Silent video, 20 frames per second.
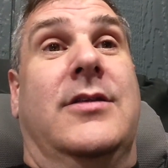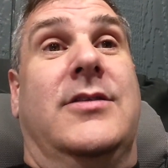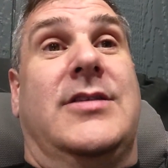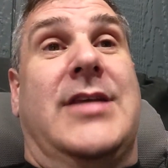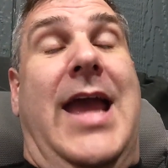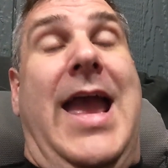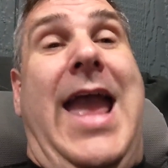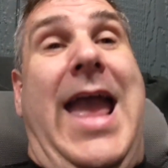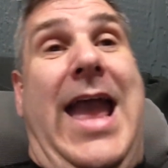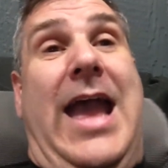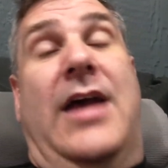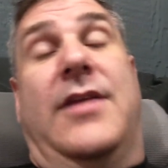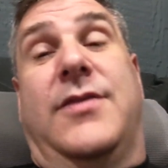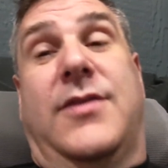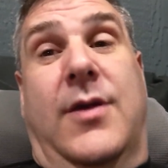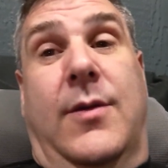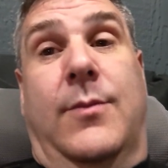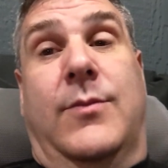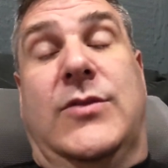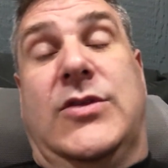to
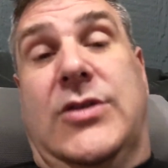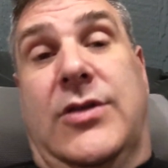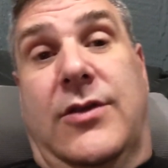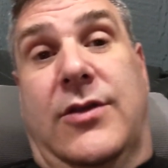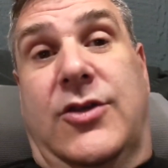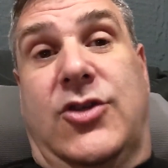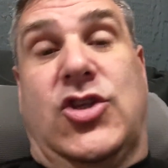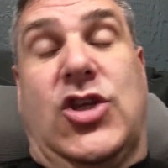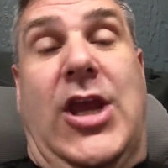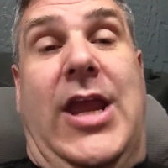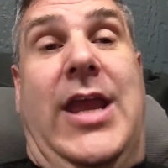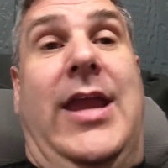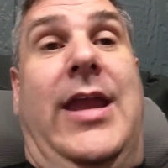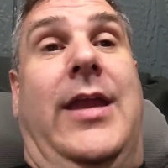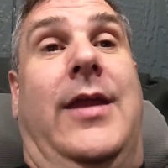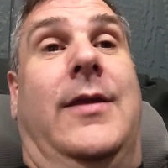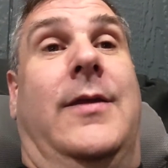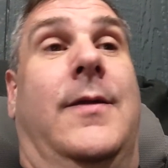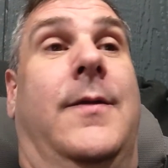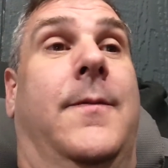add them to the
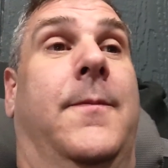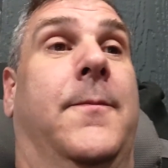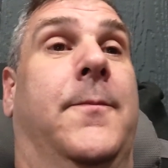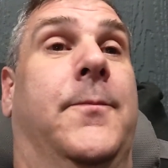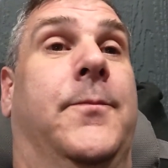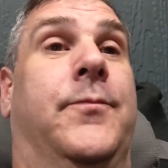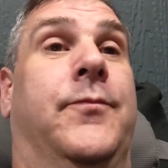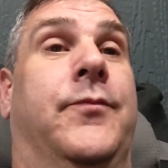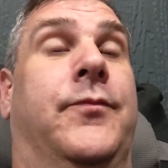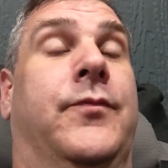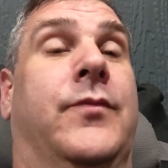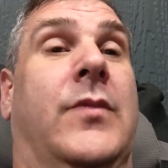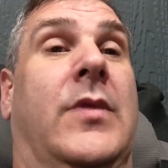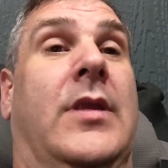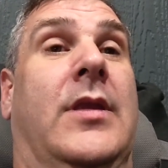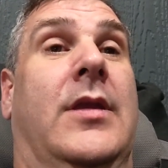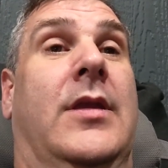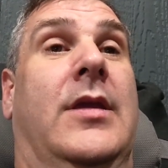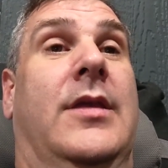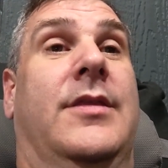chain
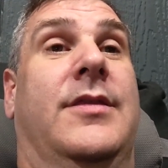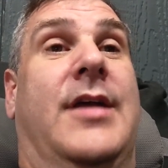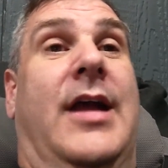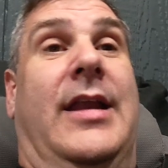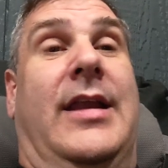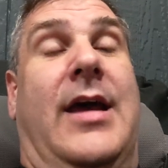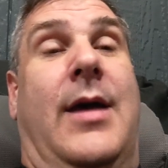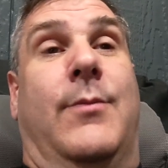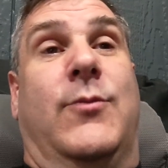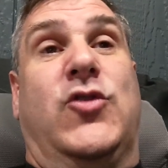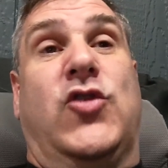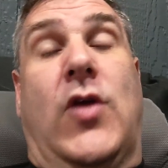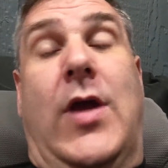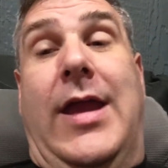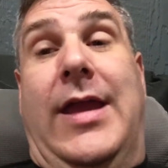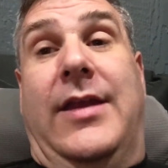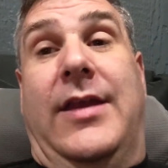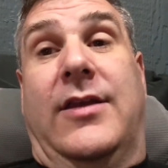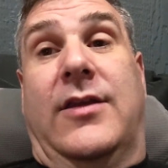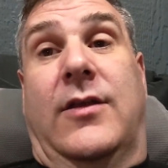that I'm
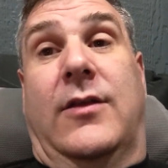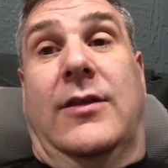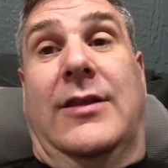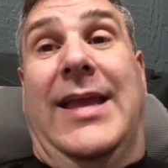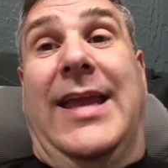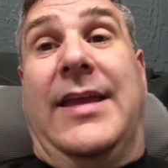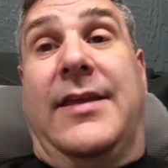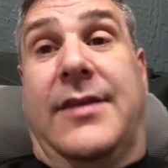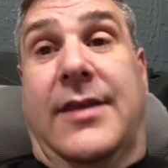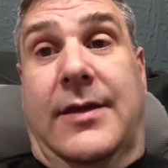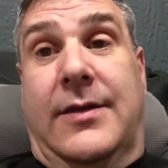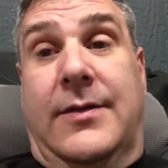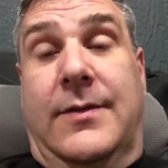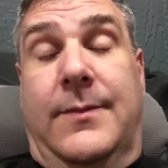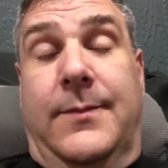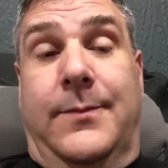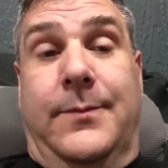trying to lengthen.